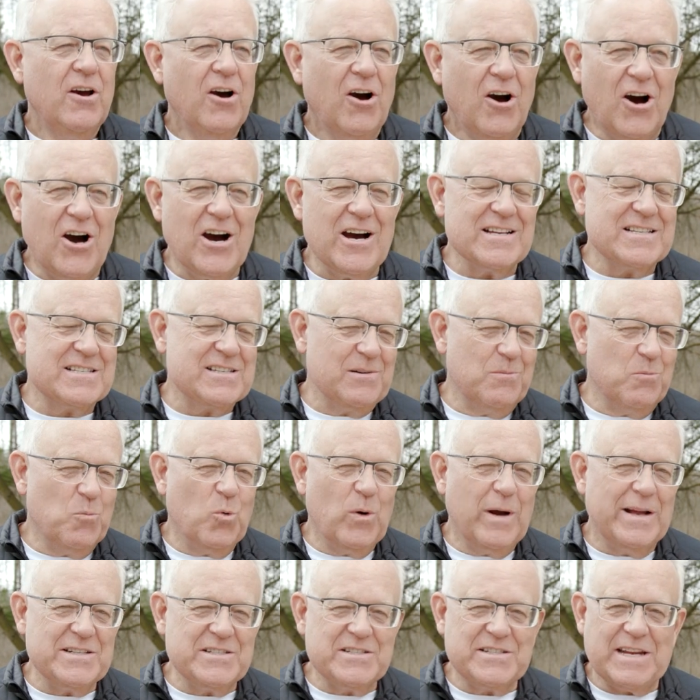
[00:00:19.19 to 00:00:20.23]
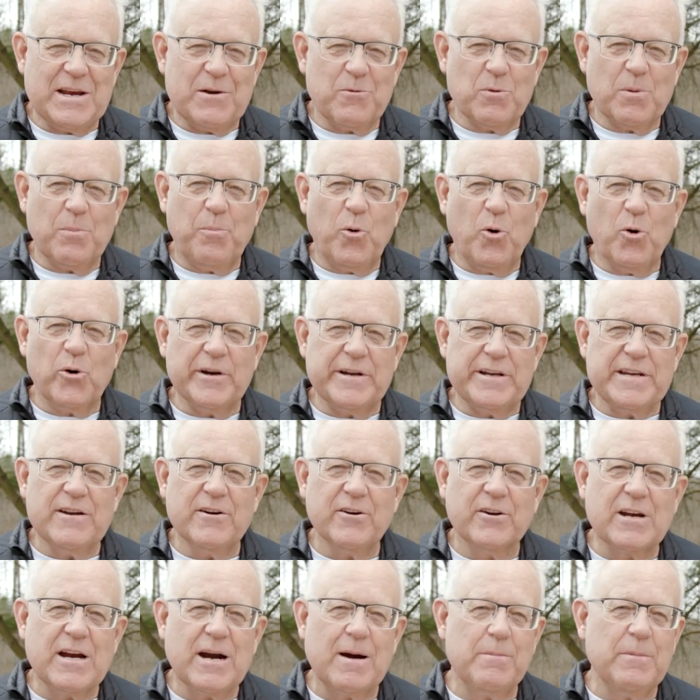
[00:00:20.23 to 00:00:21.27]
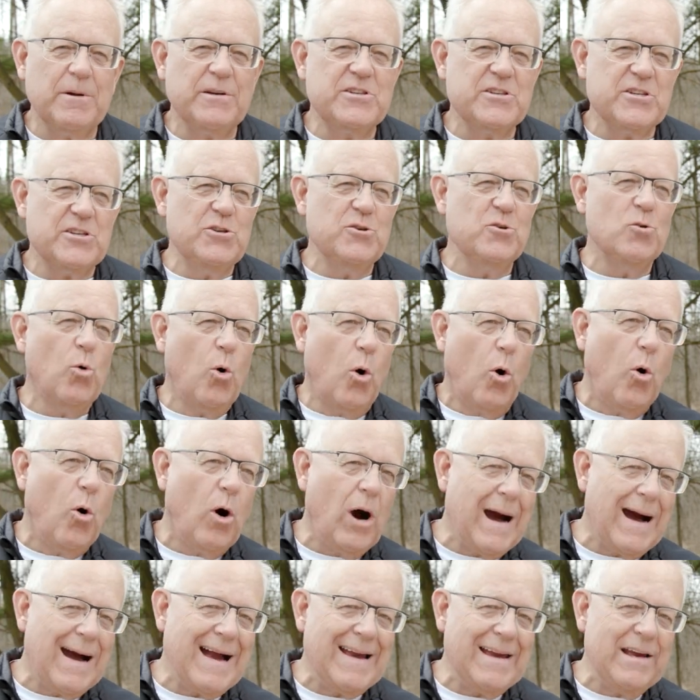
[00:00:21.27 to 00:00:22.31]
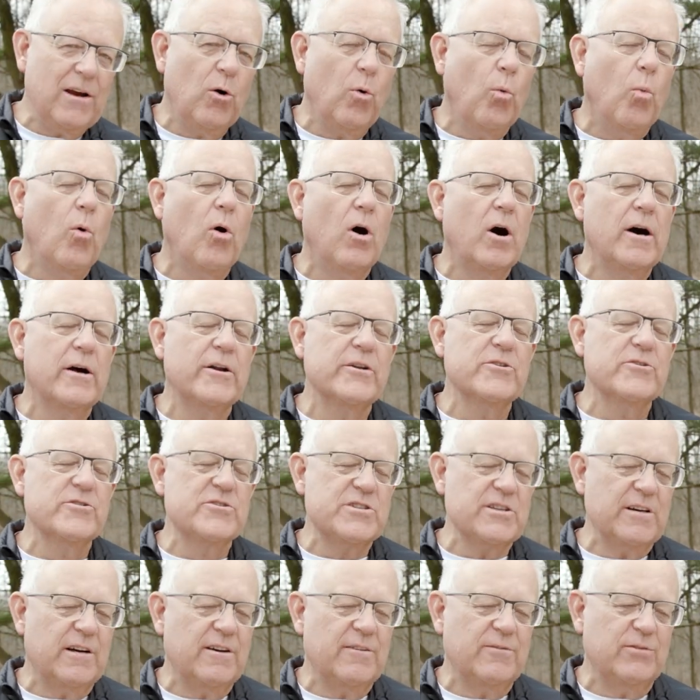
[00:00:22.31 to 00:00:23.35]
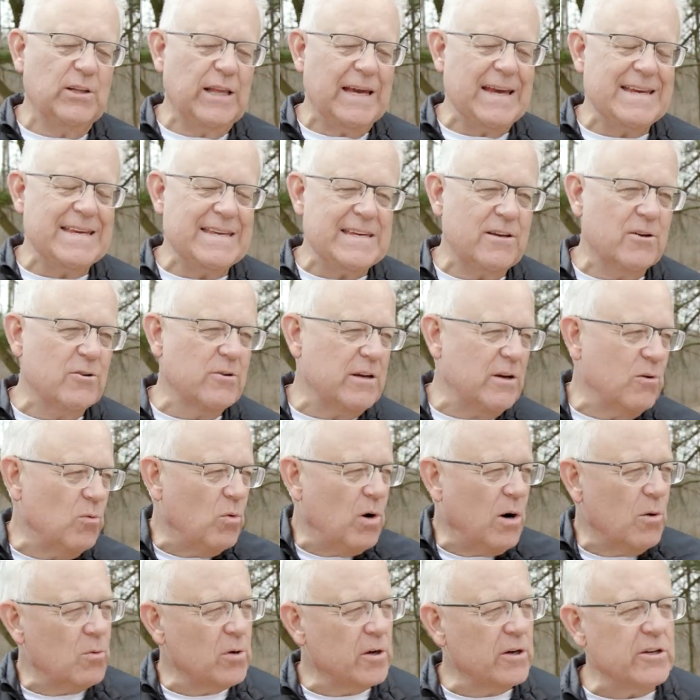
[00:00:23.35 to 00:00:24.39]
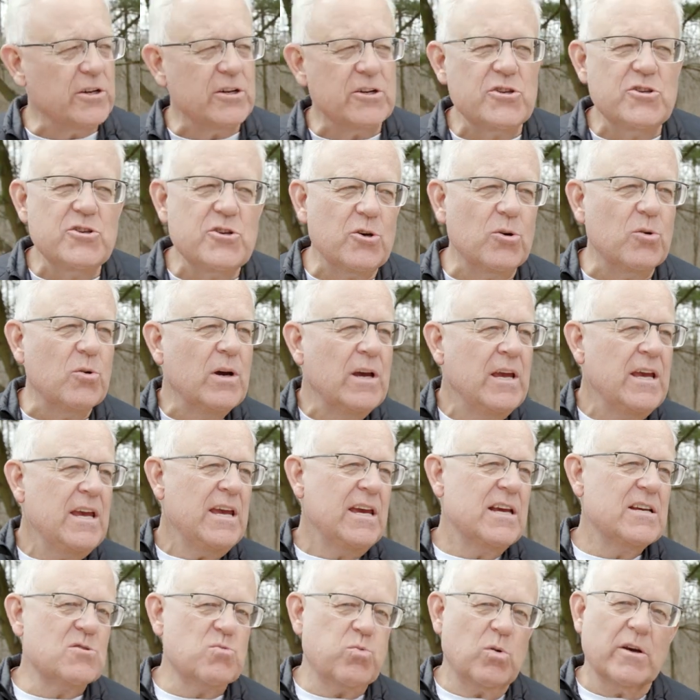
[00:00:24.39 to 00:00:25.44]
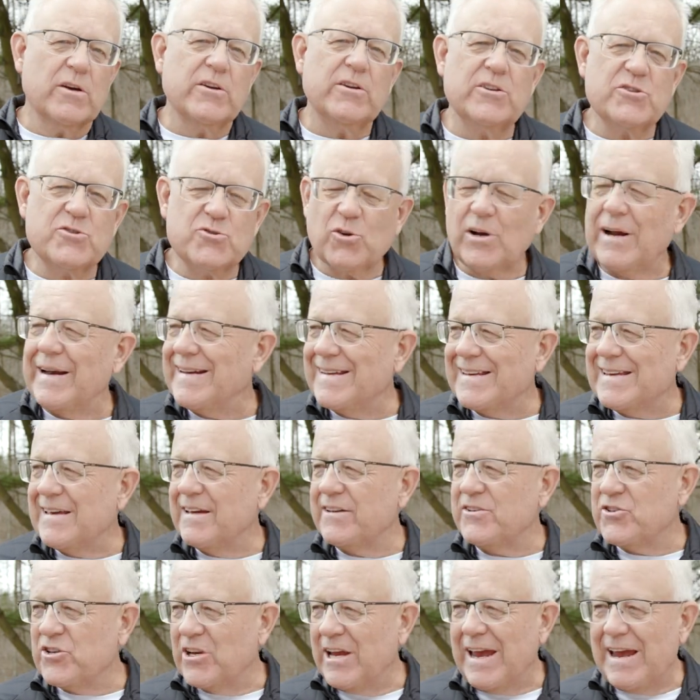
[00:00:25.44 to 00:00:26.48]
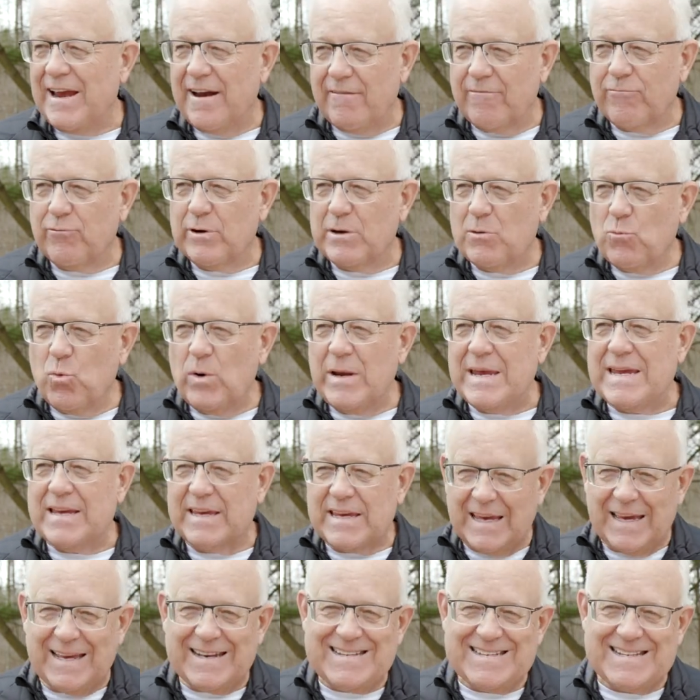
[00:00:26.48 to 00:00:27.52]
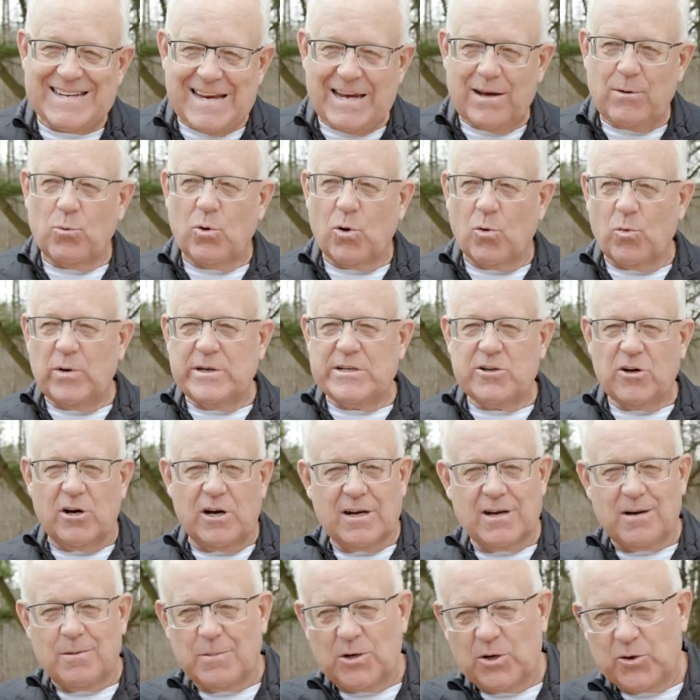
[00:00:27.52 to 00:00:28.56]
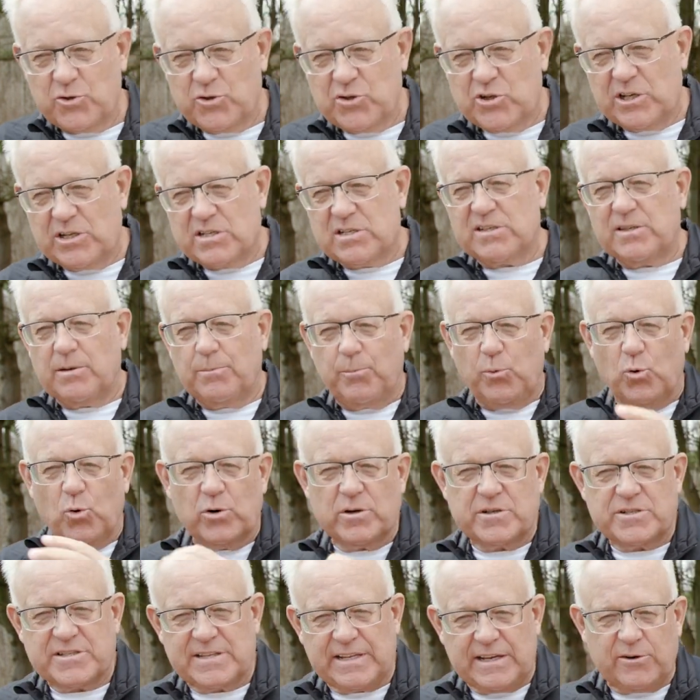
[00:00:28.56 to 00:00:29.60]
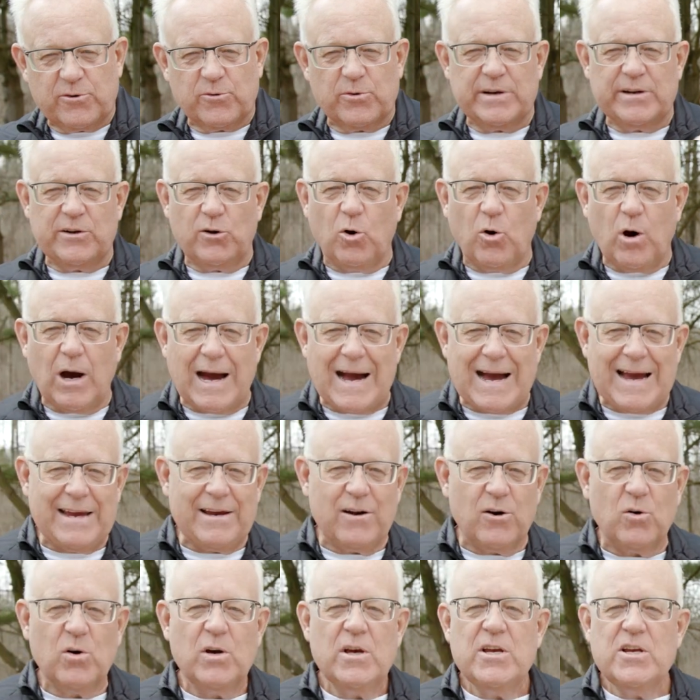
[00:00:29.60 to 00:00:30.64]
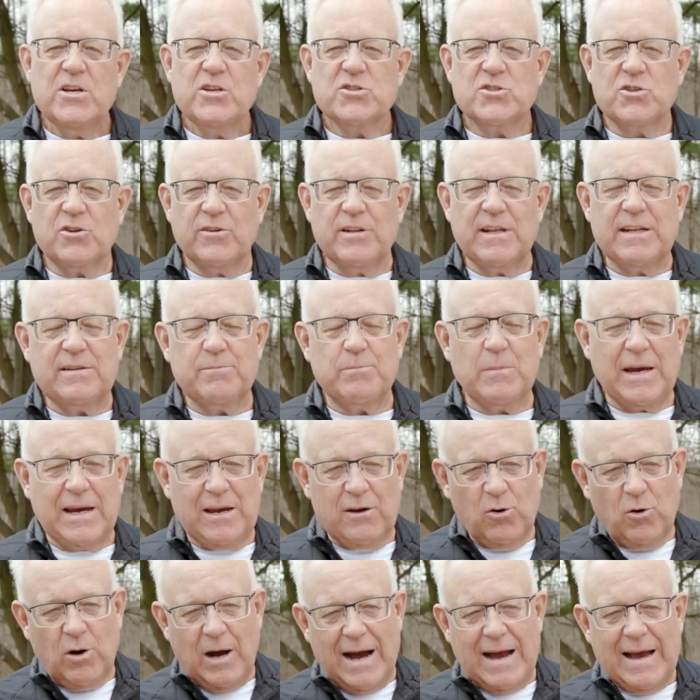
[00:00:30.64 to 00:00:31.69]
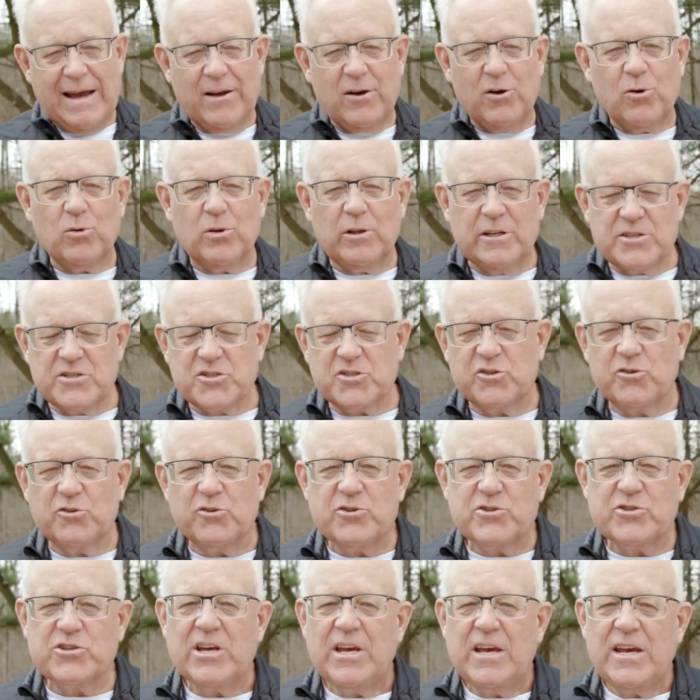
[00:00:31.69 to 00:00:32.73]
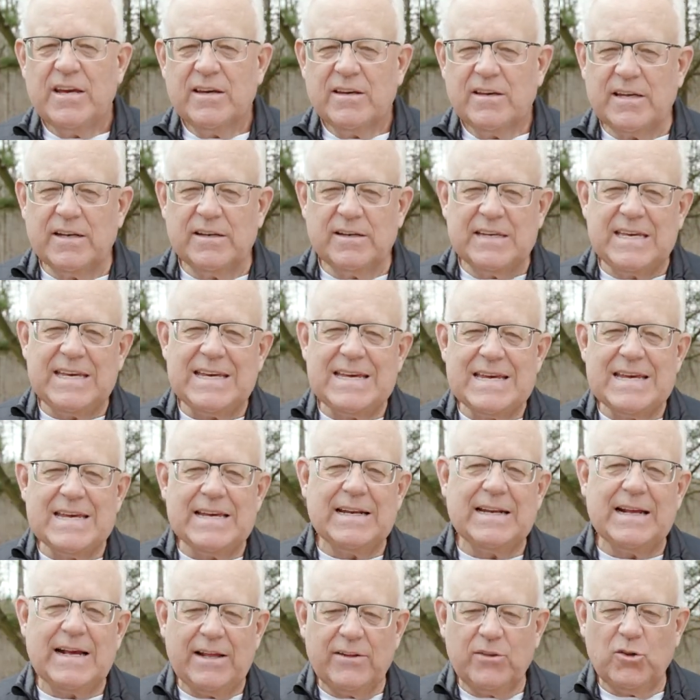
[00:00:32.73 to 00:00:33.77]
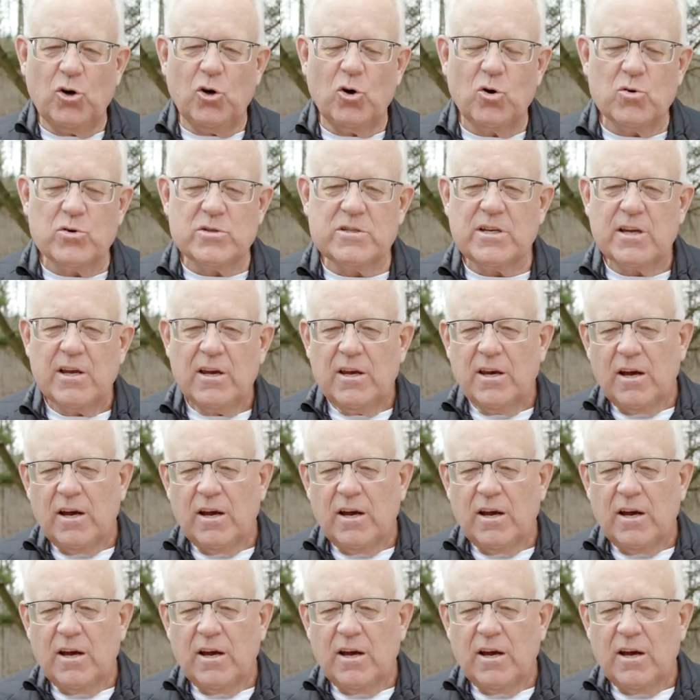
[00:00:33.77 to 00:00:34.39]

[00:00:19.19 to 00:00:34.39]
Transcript: awesome Wednesday report here coming to you, Ohio waters of Lake Erie. And what we're gonna do is we're gonna try to get you every week a day where we talk about just the ports that are in Ohio so that my Ohio listeners can key in on those.